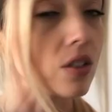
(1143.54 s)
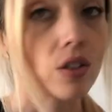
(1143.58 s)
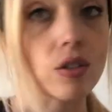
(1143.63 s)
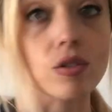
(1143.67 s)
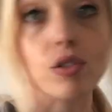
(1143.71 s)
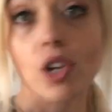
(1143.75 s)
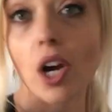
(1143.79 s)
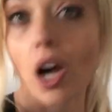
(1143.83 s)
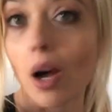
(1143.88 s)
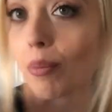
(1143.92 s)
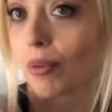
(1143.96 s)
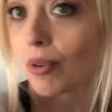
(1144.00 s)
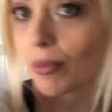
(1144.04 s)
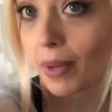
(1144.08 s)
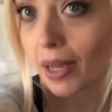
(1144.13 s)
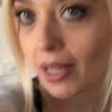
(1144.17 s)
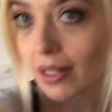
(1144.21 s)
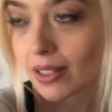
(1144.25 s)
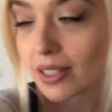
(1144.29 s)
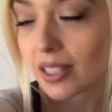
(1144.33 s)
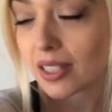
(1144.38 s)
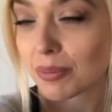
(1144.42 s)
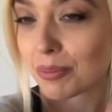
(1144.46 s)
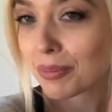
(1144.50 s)
So top of
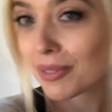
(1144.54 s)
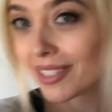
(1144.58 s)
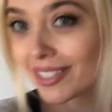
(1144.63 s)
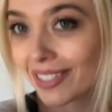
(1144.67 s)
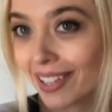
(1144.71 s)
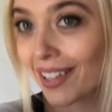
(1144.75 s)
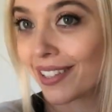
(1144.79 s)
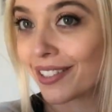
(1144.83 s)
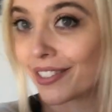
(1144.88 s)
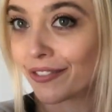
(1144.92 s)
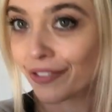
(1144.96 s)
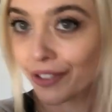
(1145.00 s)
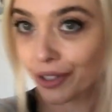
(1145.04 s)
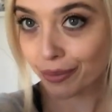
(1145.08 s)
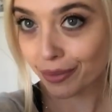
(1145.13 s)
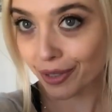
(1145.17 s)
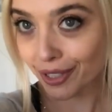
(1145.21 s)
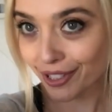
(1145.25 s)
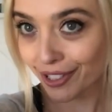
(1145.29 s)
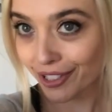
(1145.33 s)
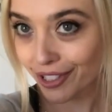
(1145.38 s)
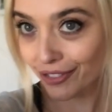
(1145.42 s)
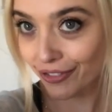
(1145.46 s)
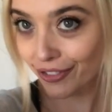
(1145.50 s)
my list, besides
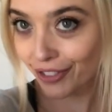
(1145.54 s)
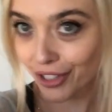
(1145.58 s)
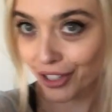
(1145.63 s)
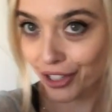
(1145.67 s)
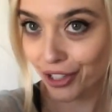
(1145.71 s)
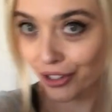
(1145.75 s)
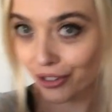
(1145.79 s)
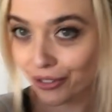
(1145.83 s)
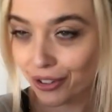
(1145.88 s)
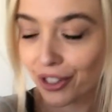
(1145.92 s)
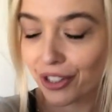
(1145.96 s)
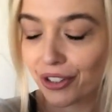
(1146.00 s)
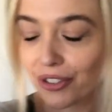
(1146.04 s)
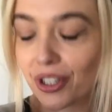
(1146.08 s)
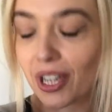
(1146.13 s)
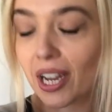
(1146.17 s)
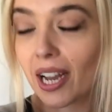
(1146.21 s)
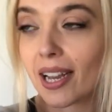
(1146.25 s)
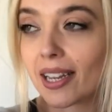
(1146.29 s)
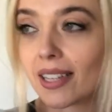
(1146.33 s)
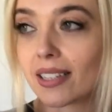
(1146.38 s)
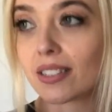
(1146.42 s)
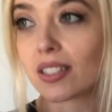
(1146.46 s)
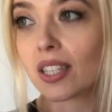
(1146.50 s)
filming this video with you
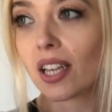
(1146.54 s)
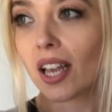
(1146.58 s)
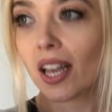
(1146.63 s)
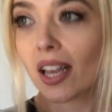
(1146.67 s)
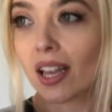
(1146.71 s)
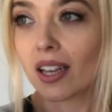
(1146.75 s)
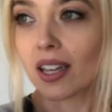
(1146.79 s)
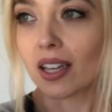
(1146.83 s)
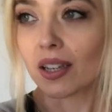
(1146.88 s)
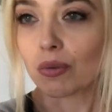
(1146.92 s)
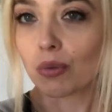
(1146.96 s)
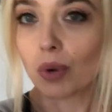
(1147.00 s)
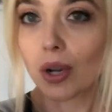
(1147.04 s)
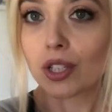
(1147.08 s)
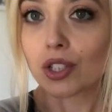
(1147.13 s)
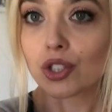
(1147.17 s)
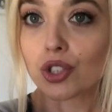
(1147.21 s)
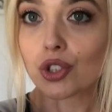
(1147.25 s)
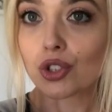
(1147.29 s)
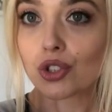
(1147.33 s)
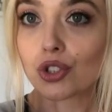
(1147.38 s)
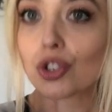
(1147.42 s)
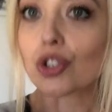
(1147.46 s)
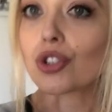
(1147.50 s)
guys,
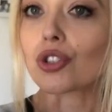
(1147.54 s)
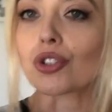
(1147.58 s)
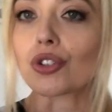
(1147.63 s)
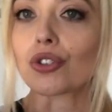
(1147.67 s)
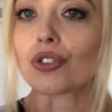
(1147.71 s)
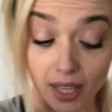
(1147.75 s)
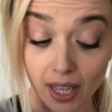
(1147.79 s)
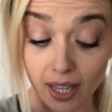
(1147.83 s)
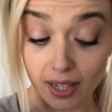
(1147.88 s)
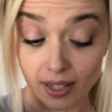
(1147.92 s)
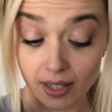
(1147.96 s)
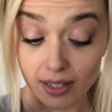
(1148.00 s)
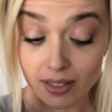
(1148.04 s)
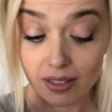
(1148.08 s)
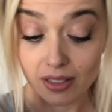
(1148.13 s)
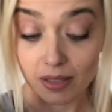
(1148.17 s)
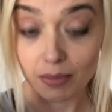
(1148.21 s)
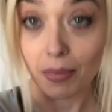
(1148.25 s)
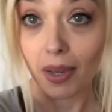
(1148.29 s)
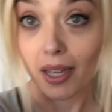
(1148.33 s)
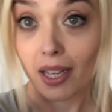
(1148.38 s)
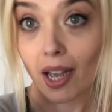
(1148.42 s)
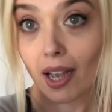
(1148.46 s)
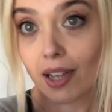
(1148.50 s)
was to edit
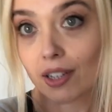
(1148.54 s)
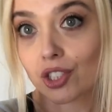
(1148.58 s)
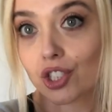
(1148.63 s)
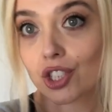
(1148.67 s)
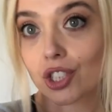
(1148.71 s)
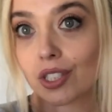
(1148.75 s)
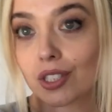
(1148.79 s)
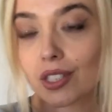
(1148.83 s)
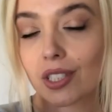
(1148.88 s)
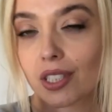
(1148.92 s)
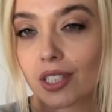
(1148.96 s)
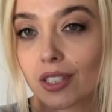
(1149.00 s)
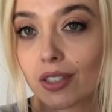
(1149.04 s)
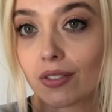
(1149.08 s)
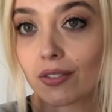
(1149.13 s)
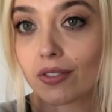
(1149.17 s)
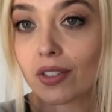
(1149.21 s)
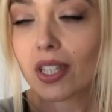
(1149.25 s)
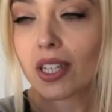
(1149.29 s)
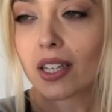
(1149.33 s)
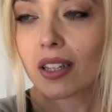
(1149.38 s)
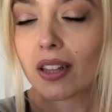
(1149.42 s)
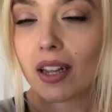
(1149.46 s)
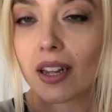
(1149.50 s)
my
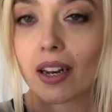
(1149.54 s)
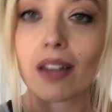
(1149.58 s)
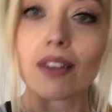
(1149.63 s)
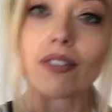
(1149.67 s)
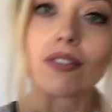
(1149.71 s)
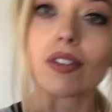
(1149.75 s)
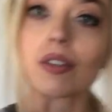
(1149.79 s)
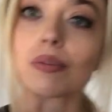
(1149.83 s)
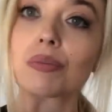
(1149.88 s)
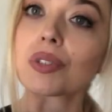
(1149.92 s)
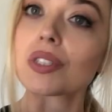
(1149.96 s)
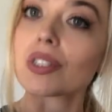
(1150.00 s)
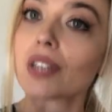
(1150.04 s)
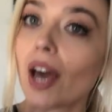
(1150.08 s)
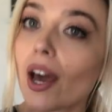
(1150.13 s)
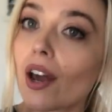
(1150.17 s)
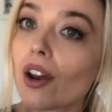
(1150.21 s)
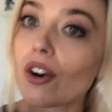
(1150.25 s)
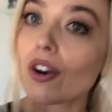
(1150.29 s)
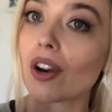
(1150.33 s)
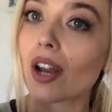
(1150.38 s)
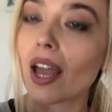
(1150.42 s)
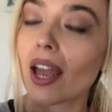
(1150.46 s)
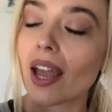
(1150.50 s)
IGTV that I filmed
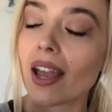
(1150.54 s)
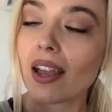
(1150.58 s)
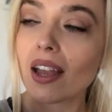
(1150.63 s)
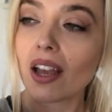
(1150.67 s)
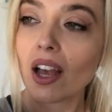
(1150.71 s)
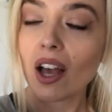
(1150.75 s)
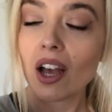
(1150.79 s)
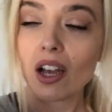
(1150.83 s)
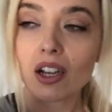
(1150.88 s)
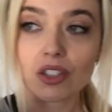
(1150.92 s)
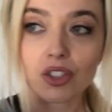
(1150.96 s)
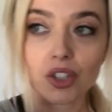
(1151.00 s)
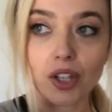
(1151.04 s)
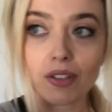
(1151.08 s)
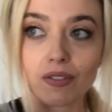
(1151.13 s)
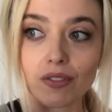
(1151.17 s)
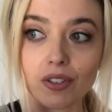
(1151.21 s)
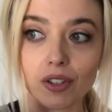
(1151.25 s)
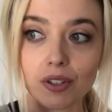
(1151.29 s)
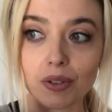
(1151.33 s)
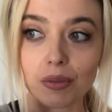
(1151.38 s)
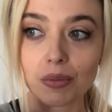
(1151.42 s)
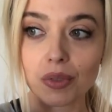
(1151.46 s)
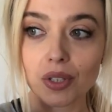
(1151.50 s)
Saturday. So I
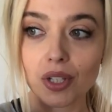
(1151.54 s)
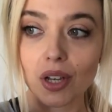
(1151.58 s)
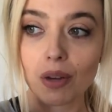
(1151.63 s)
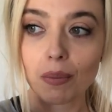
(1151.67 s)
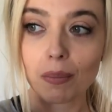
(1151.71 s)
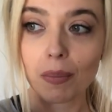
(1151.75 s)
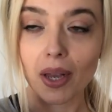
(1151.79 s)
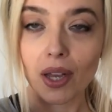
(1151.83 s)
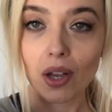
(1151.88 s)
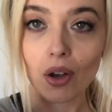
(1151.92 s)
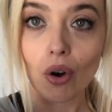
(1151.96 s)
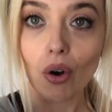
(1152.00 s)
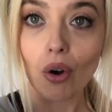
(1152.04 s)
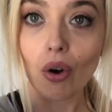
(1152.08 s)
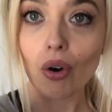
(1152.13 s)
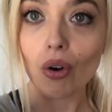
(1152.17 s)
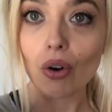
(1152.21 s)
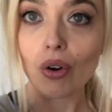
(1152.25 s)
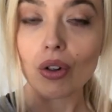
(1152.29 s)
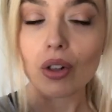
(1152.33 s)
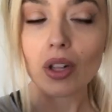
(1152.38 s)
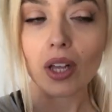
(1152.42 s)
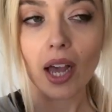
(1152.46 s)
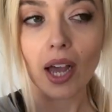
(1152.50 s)
filmed my
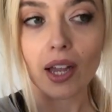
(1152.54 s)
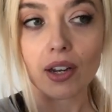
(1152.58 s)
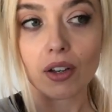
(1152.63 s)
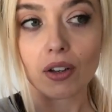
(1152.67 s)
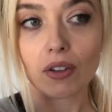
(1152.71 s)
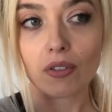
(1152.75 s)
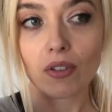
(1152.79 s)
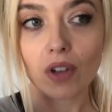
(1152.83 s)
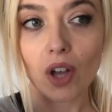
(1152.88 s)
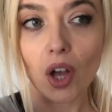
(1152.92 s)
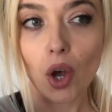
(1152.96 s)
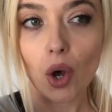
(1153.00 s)
whole kind of